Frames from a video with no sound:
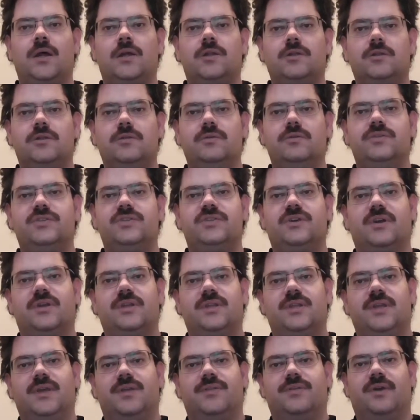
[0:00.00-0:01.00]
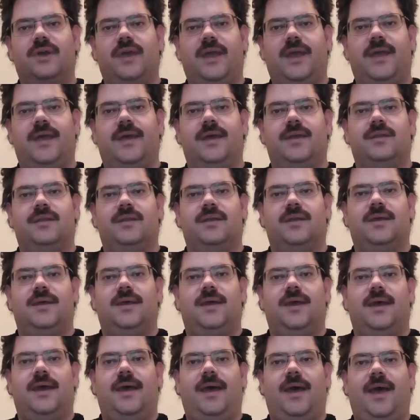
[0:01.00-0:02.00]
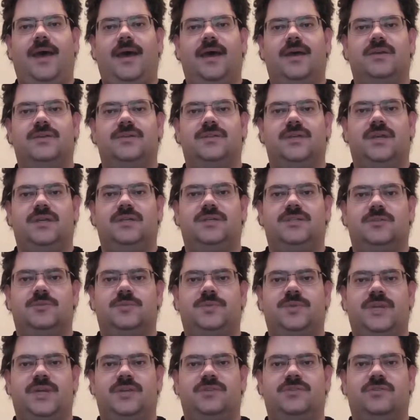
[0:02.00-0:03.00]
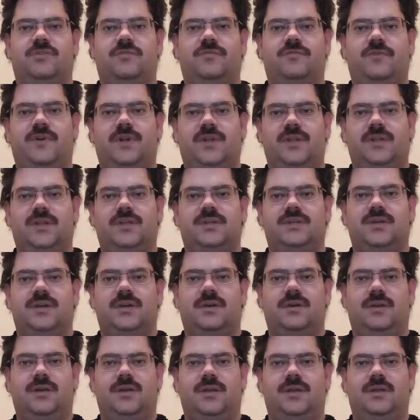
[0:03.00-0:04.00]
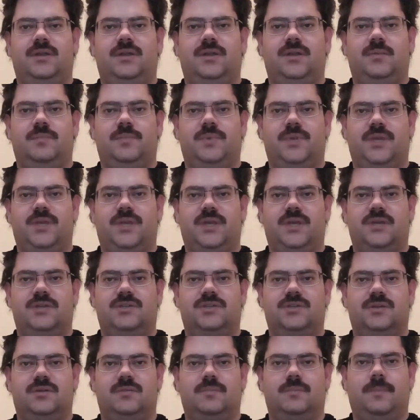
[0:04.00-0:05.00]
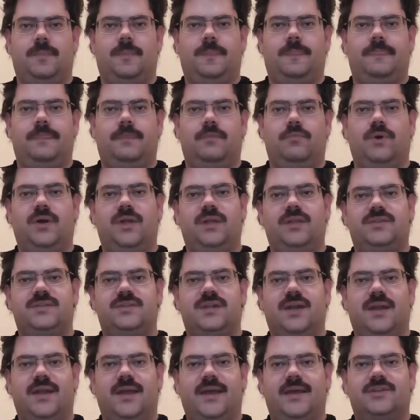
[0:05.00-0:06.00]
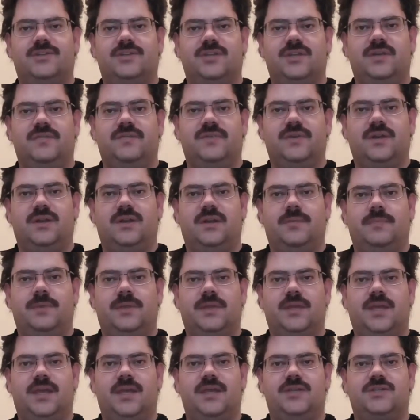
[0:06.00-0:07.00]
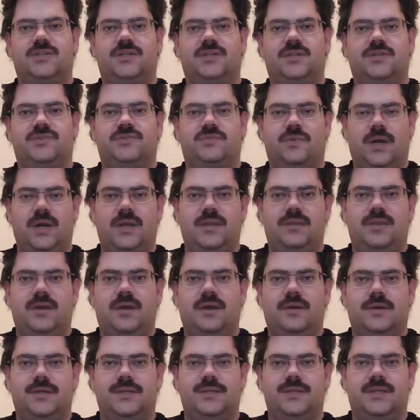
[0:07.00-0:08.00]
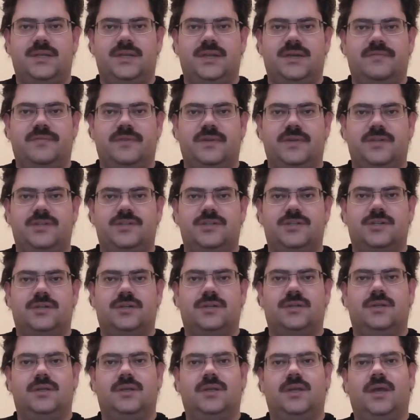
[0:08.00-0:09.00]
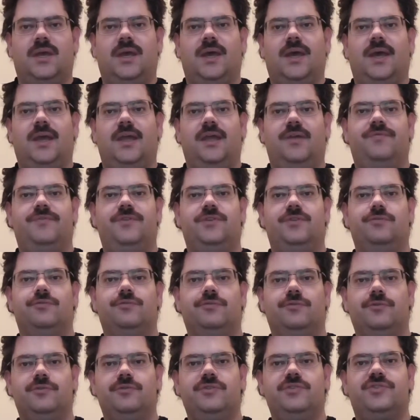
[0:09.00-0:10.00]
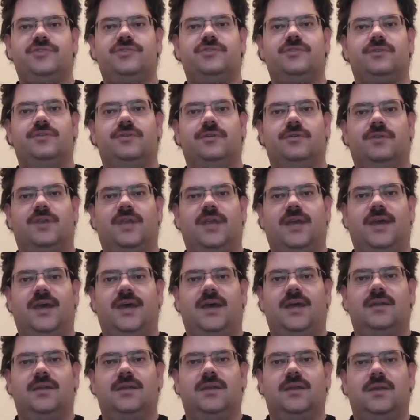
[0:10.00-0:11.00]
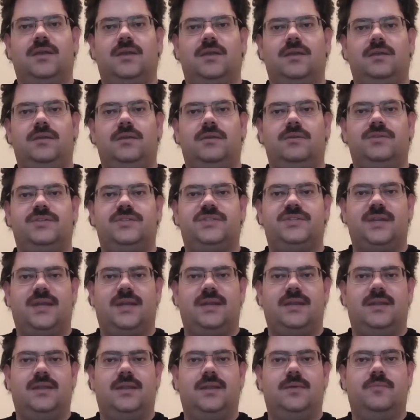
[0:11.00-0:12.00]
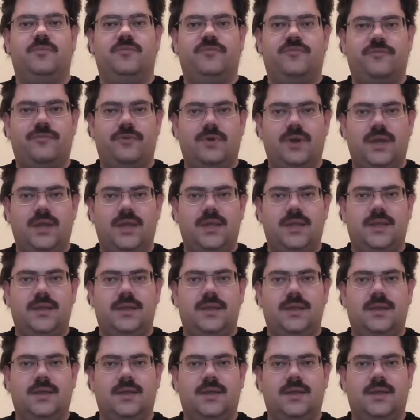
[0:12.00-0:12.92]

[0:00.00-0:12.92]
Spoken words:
Loose, on the other hand, has a substantial voluntary implication. Well, it's not actually even an implication, it's right there in the definition. If you loose your cat, you're setting him free.